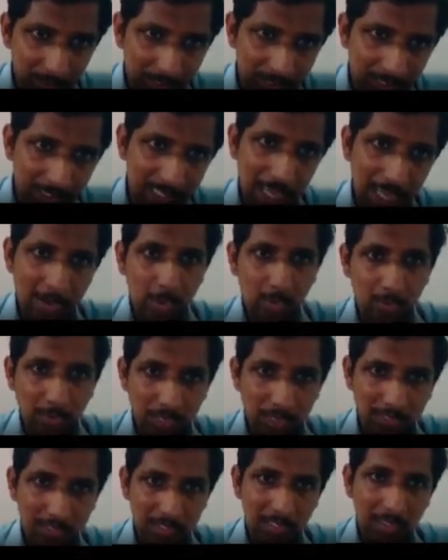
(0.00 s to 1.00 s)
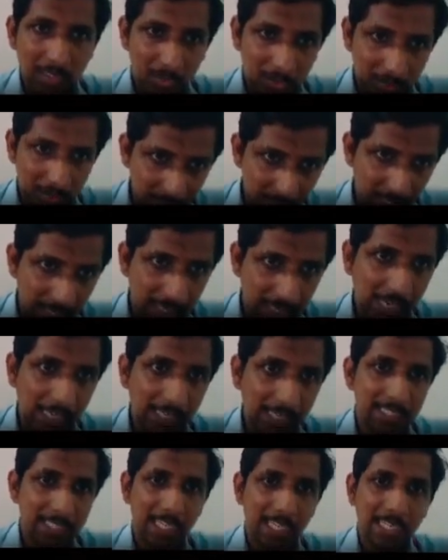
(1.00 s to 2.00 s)
that these arrow marks or this red
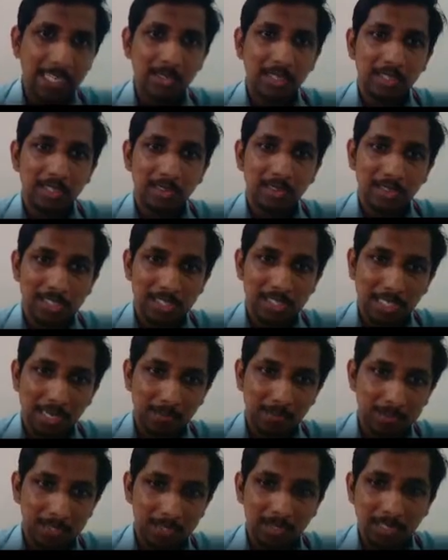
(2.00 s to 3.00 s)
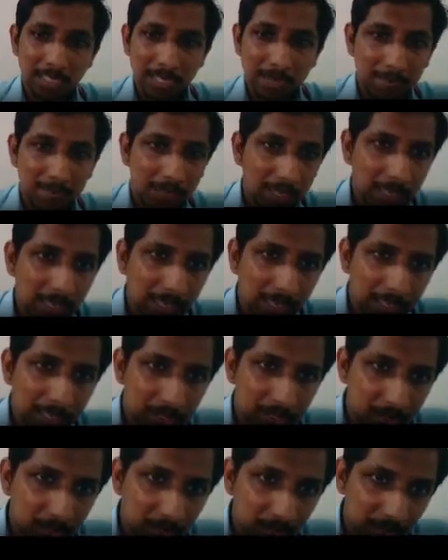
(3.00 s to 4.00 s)
line is actually your stirrups. Okay,
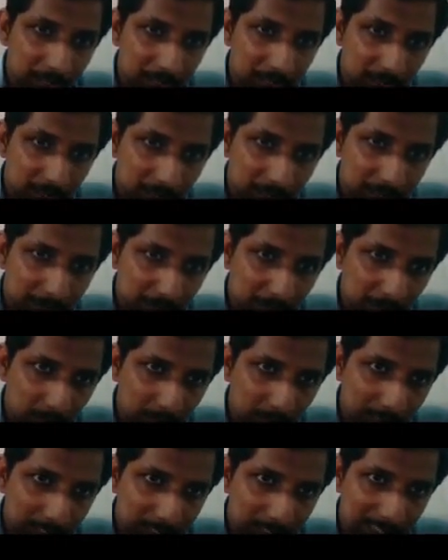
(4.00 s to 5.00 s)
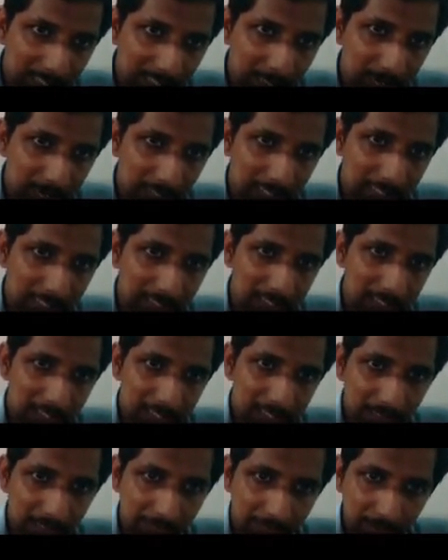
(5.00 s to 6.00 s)
so once you are providing stirrups like
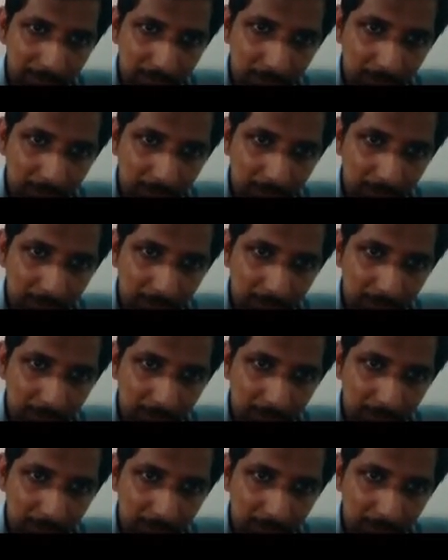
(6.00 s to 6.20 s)
this, if you